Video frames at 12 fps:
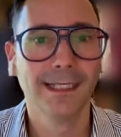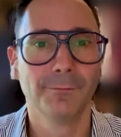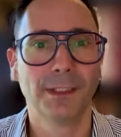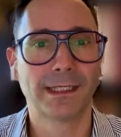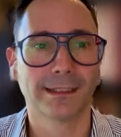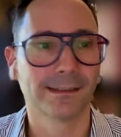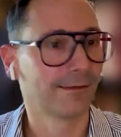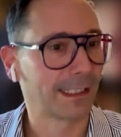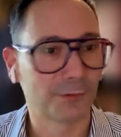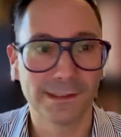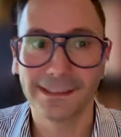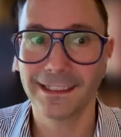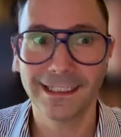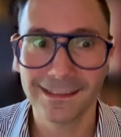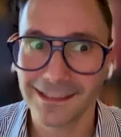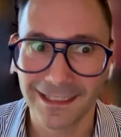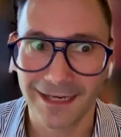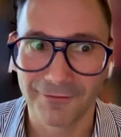Because electricity
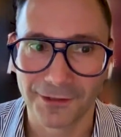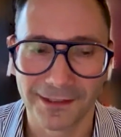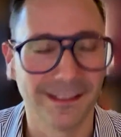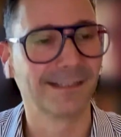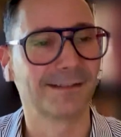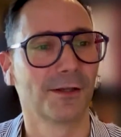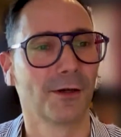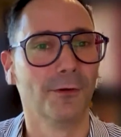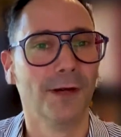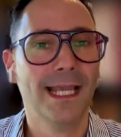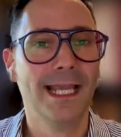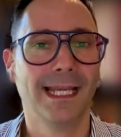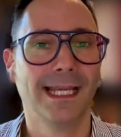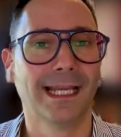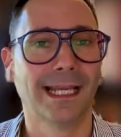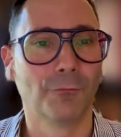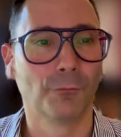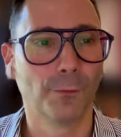isn't everything. So
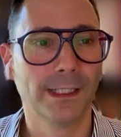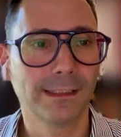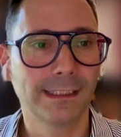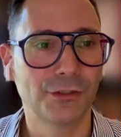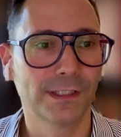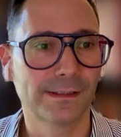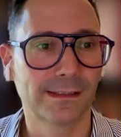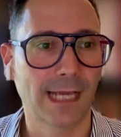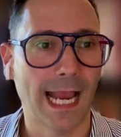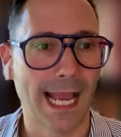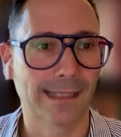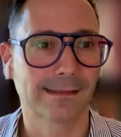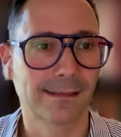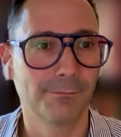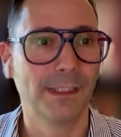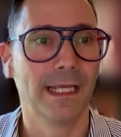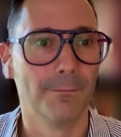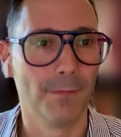it really just has to be
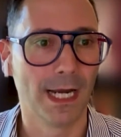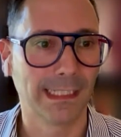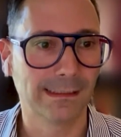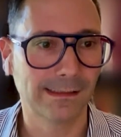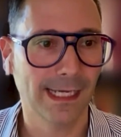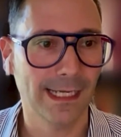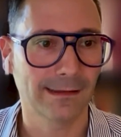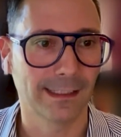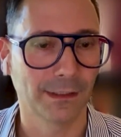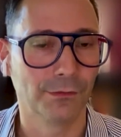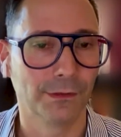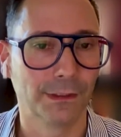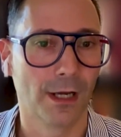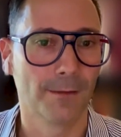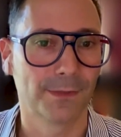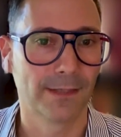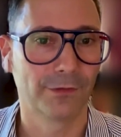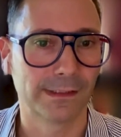a mindset that you adopt
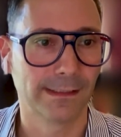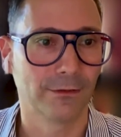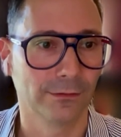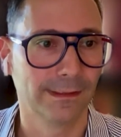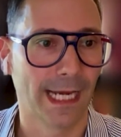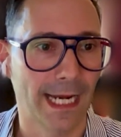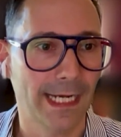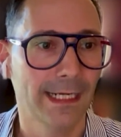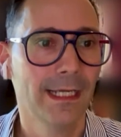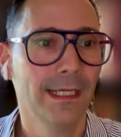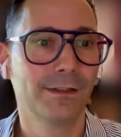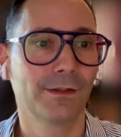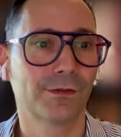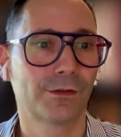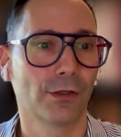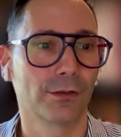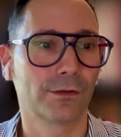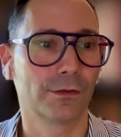every single day to
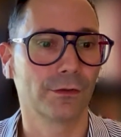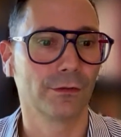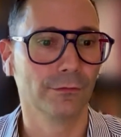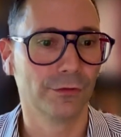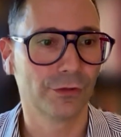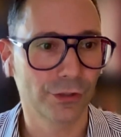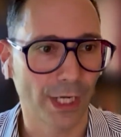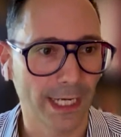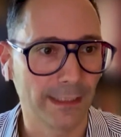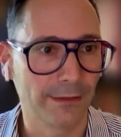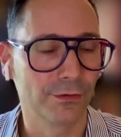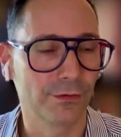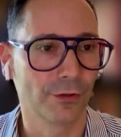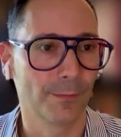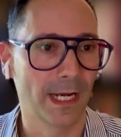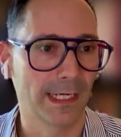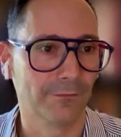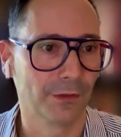start to change your
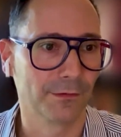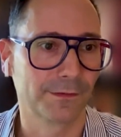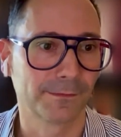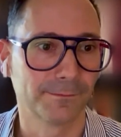behaviors.